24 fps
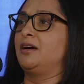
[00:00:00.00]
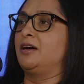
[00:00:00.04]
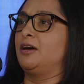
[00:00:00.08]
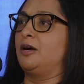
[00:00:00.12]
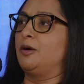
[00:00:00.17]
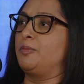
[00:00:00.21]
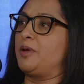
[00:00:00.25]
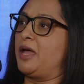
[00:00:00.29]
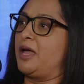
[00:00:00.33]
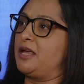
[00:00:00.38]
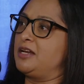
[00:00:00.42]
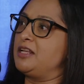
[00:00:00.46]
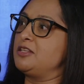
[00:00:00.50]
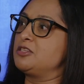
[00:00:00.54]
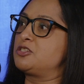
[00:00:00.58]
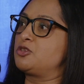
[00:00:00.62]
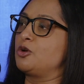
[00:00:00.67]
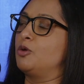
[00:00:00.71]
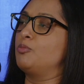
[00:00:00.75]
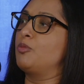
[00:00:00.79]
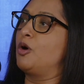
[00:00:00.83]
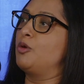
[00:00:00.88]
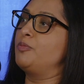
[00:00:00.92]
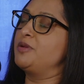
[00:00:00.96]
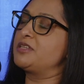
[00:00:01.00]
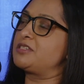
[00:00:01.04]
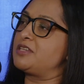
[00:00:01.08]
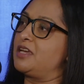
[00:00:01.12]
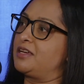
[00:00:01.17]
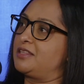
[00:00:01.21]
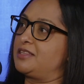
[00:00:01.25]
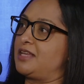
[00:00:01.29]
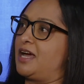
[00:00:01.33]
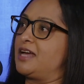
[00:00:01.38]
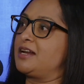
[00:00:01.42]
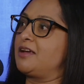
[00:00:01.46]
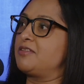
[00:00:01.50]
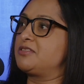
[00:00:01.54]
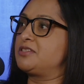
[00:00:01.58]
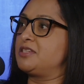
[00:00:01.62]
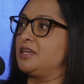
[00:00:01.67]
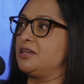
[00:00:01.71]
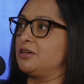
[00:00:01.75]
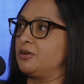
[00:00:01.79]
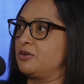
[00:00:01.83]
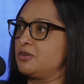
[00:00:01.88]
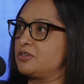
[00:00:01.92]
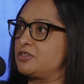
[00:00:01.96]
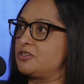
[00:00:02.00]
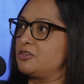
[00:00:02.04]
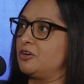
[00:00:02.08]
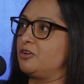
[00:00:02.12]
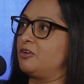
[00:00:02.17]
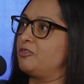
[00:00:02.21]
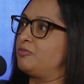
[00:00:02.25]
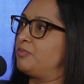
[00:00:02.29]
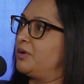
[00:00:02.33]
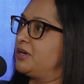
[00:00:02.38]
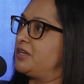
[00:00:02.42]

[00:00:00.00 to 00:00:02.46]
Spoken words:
And in so moments like that, I've seen her serve,